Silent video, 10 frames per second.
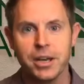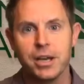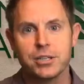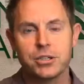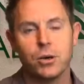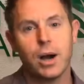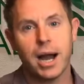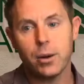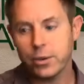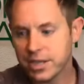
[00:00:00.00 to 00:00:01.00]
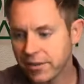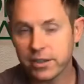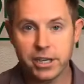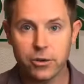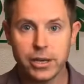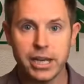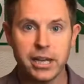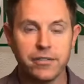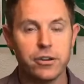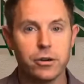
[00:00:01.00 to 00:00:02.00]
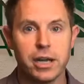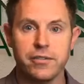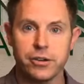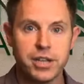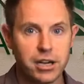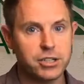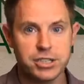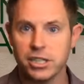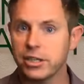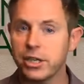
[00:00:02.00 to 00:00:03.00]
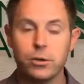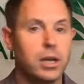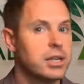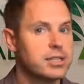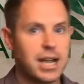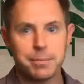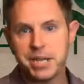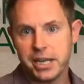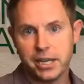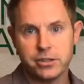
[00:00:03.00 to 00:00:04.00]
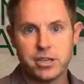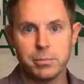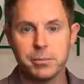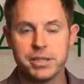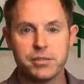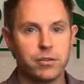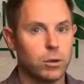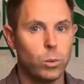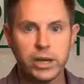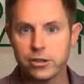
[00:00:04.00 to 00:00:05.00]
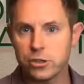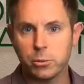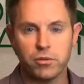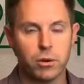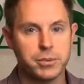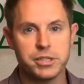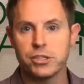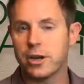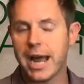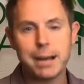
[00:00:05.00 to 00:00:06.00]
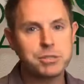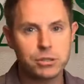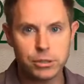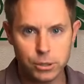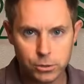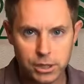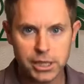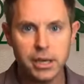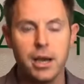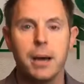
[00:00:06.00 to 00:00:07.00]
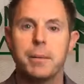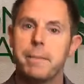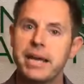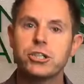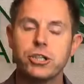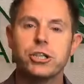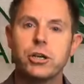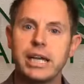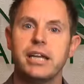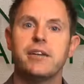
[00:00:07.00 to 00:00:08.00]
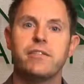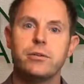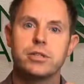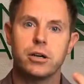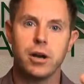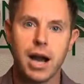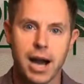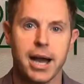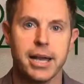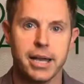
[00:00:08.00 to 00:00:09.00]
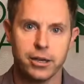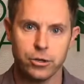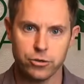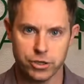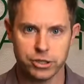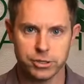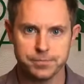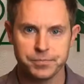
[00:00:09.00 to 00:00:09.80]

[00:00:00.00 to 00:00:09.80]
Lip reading: So I would definitely agree, if your doctor's telling you stop taking your supplements for a week or so before a procedure, absolutely, but make sure you're eating foods that are high in nutrition.